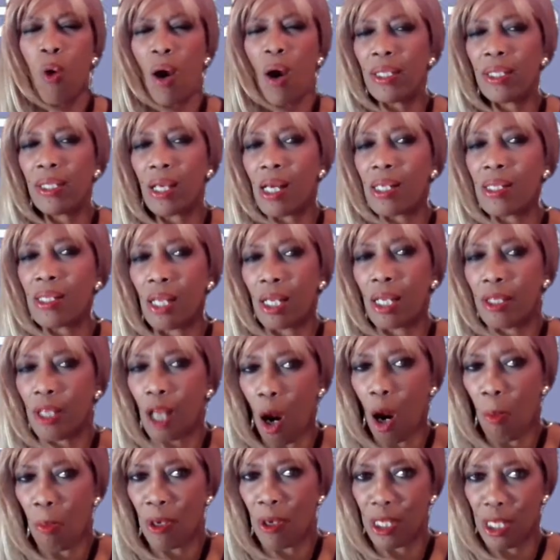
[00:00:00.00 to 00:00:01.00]
what does the
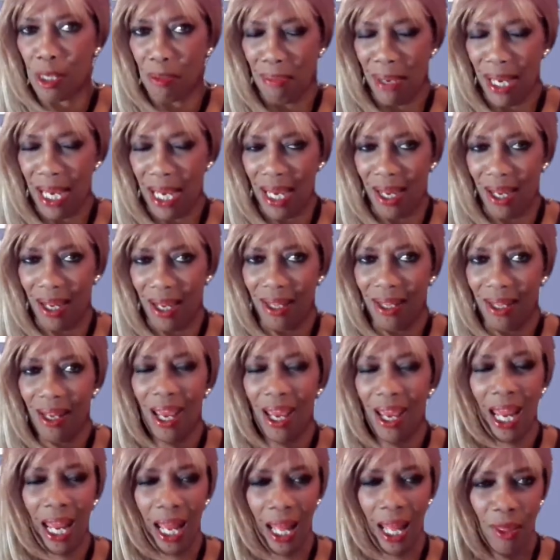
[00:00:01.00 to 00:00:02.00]
numbers mean
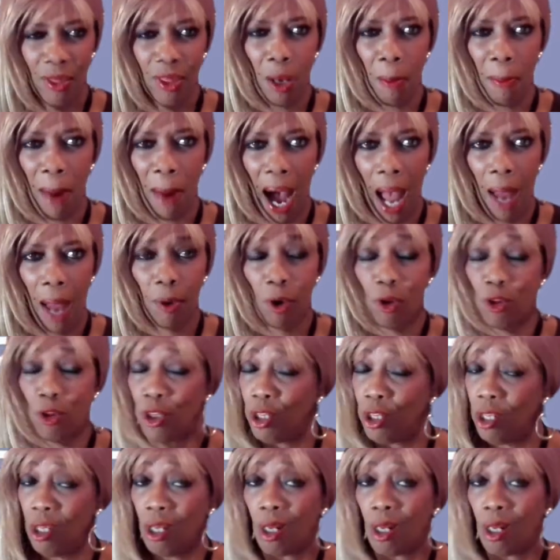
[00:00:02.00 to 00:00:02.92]
in the Bible.